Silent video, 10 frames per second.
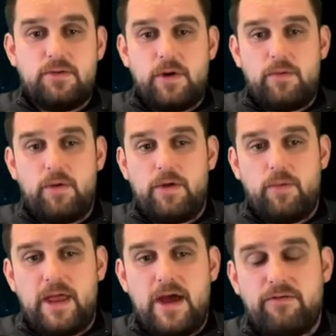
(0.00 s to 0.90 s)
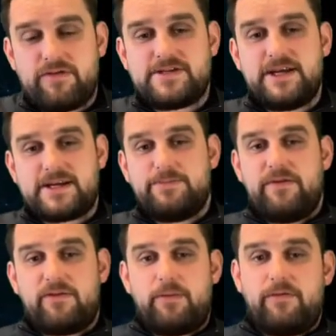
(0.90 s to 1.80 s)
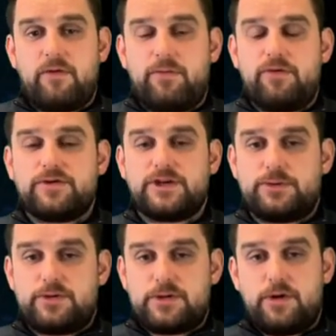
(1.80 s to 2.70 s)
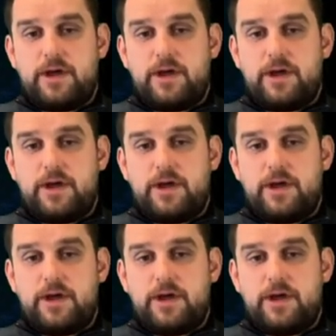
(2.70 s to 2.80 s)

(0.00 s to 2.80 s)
we held for 6 months before the project was